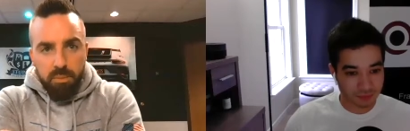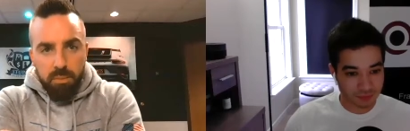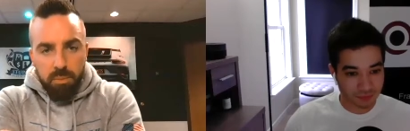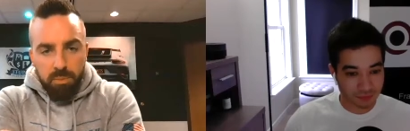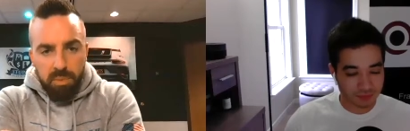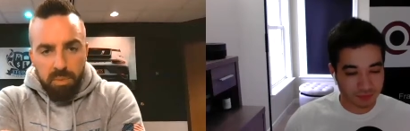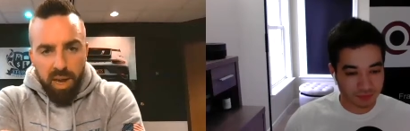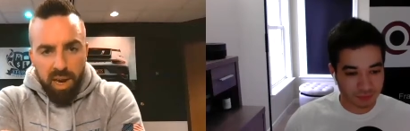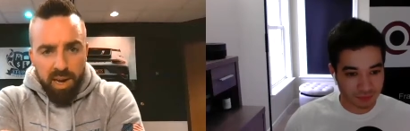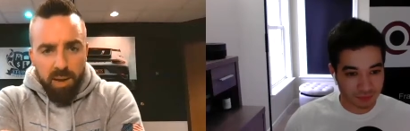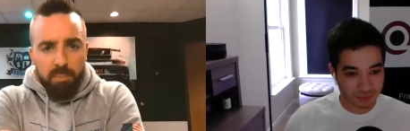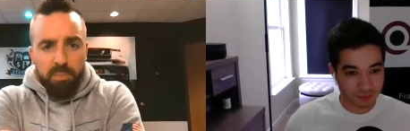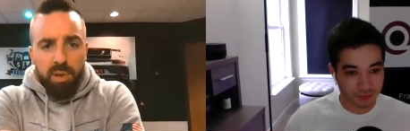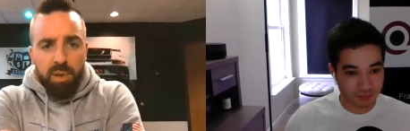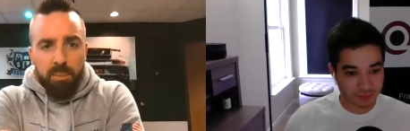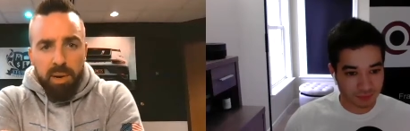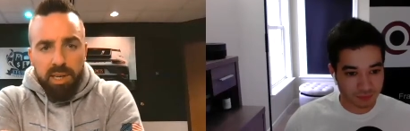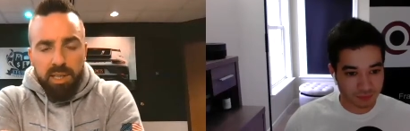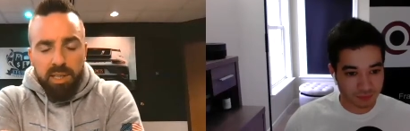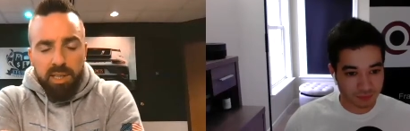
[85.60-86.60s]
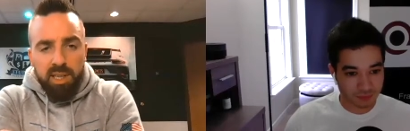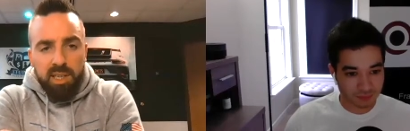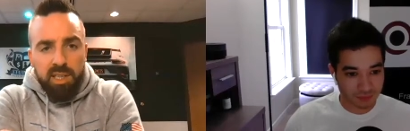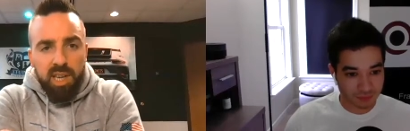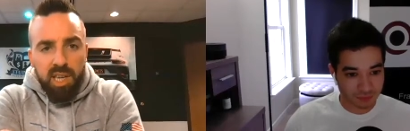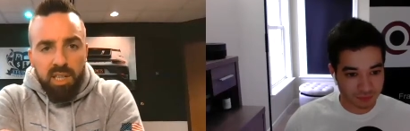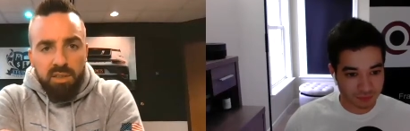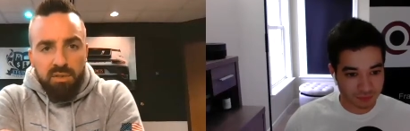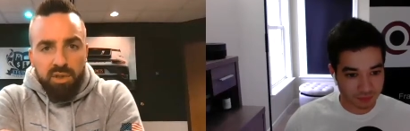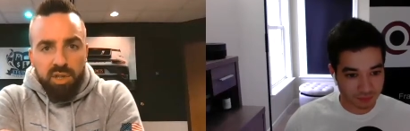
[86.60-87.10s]
Speaker 1: and implement
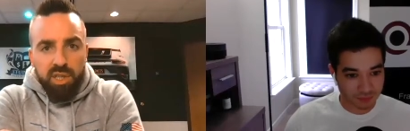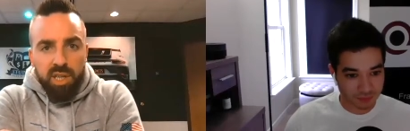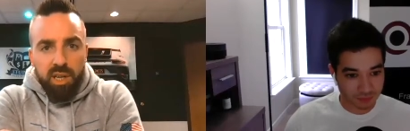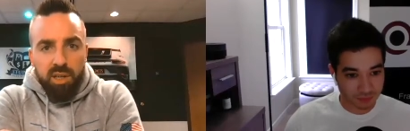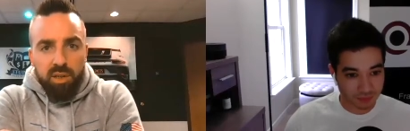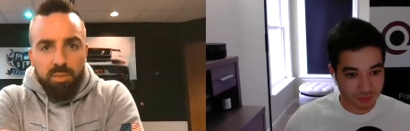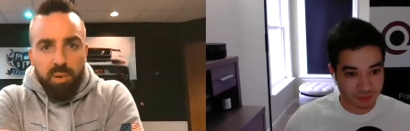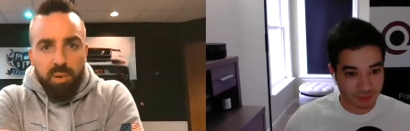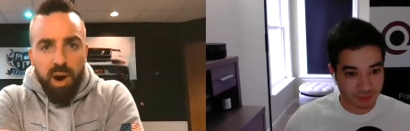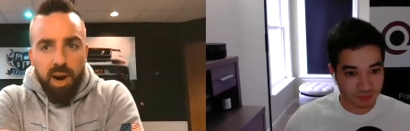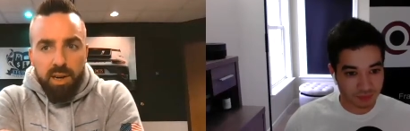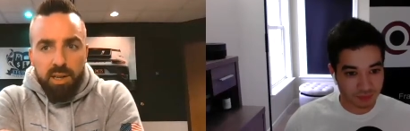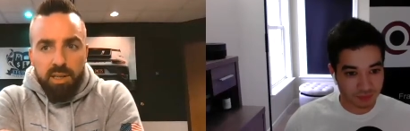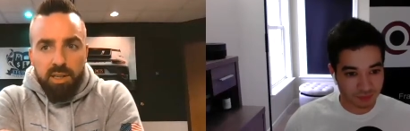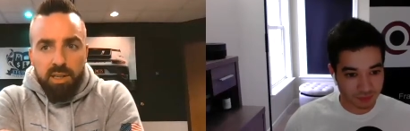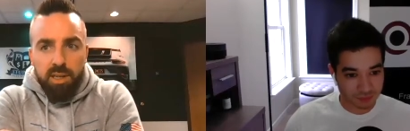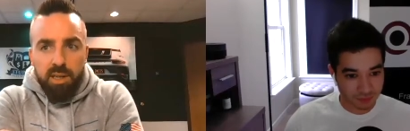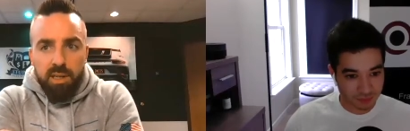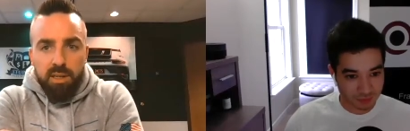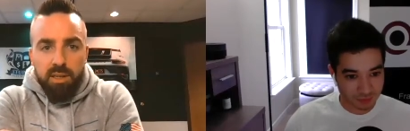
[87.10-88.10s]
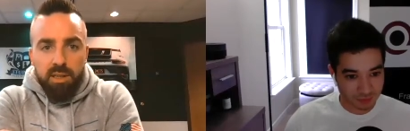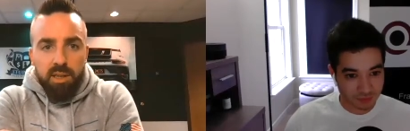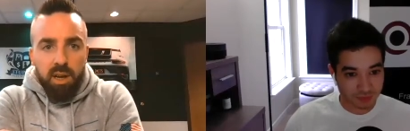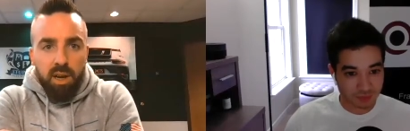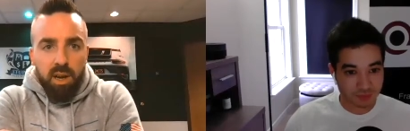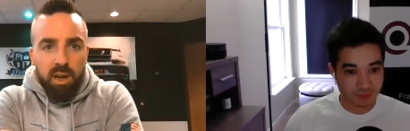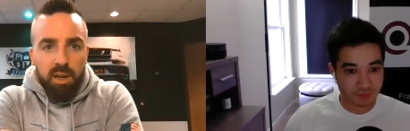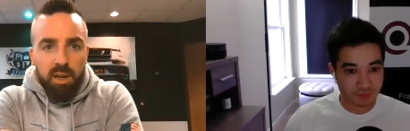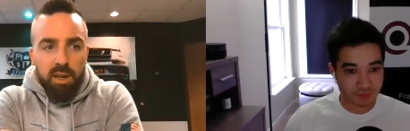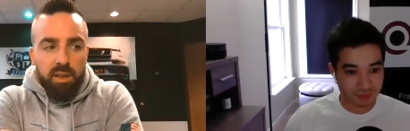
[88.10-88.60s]
successful sales practices,
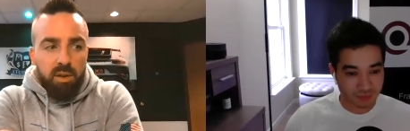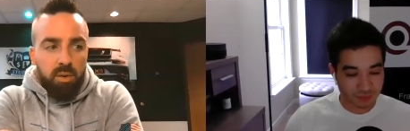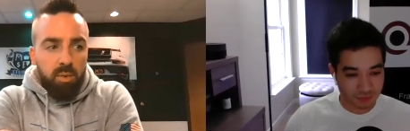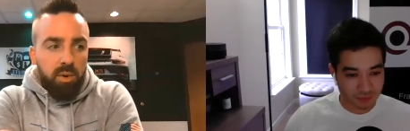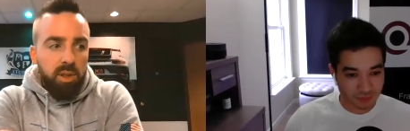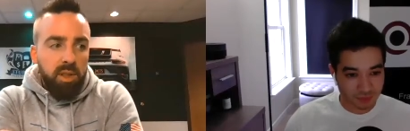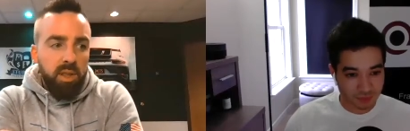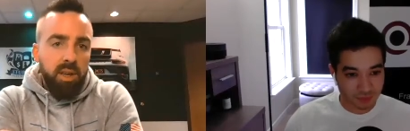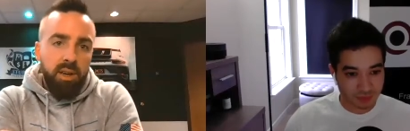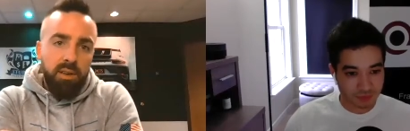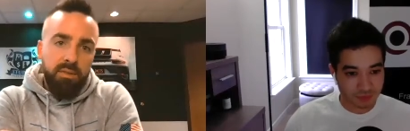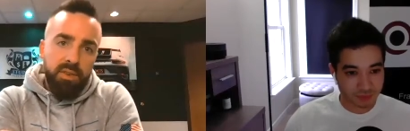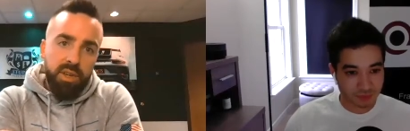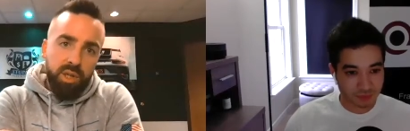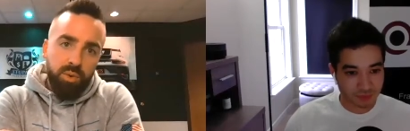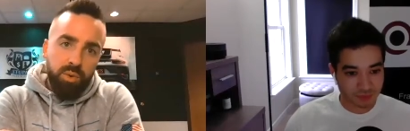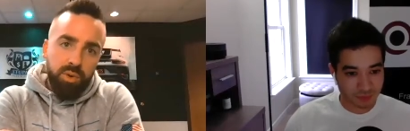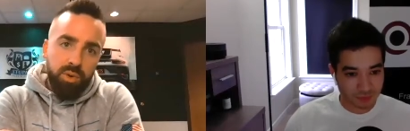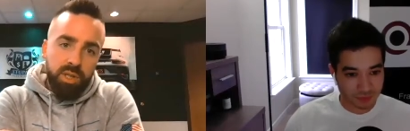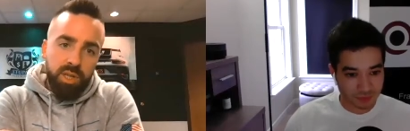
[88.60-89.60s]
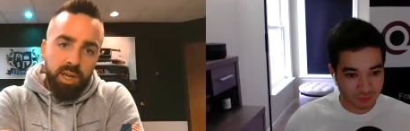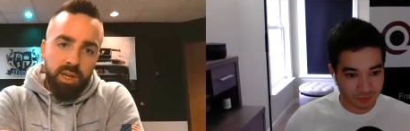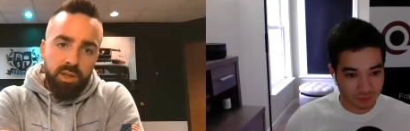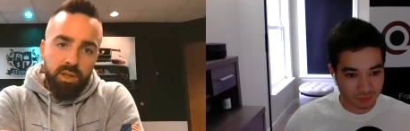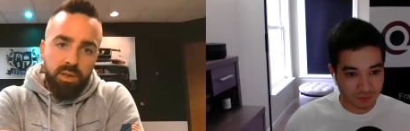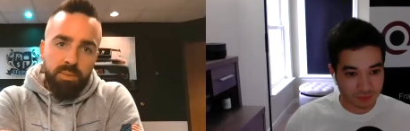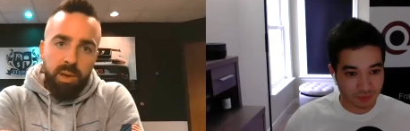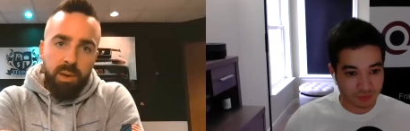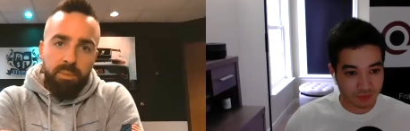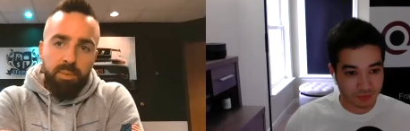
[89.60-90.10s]
uh, either with individual
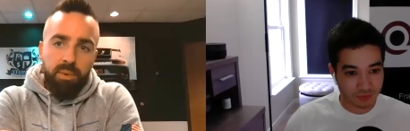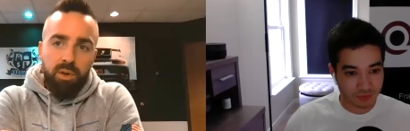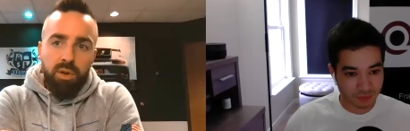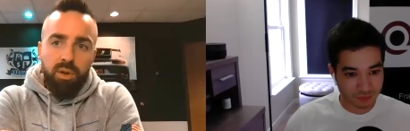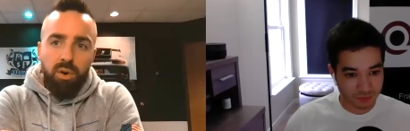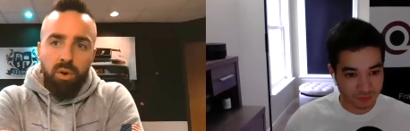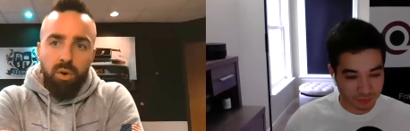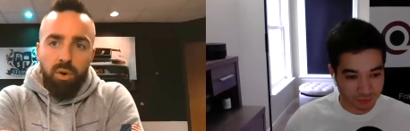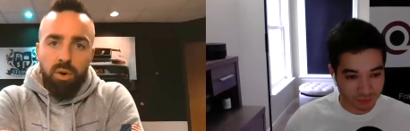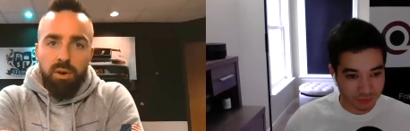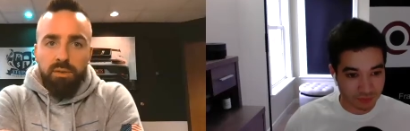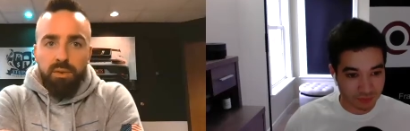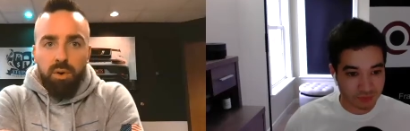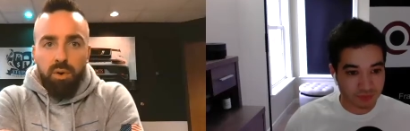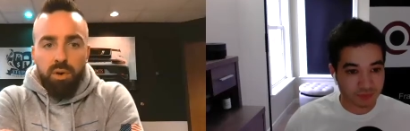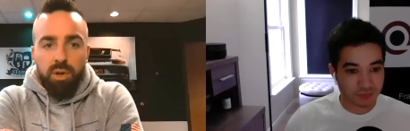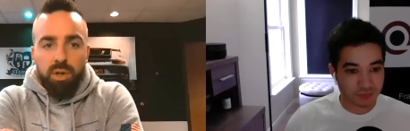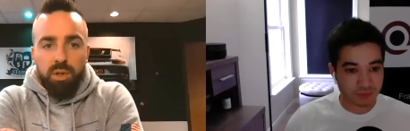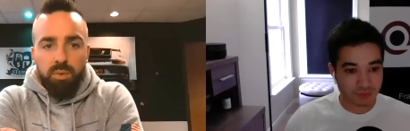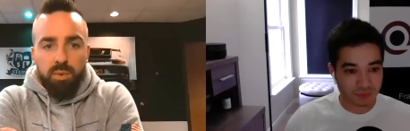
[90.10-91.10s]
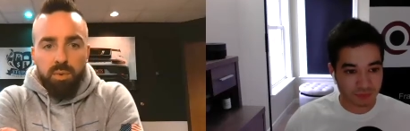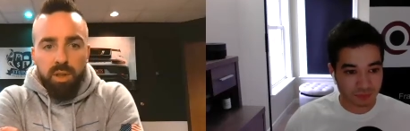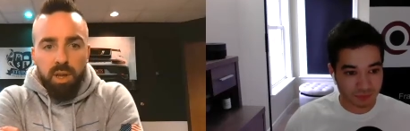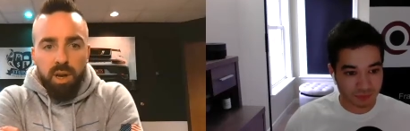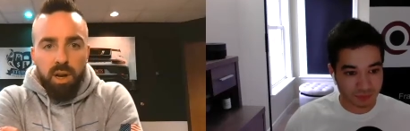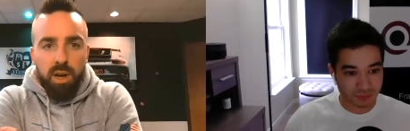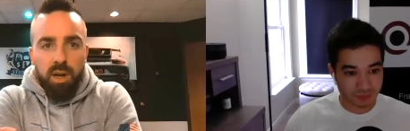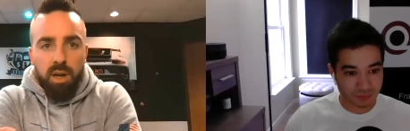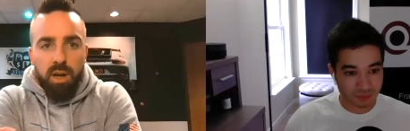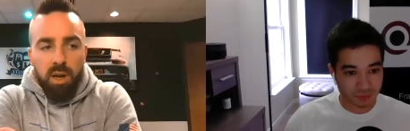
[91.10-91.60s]
salespeople or, of course, with
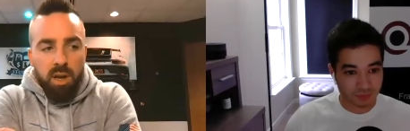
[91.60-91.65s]
uh,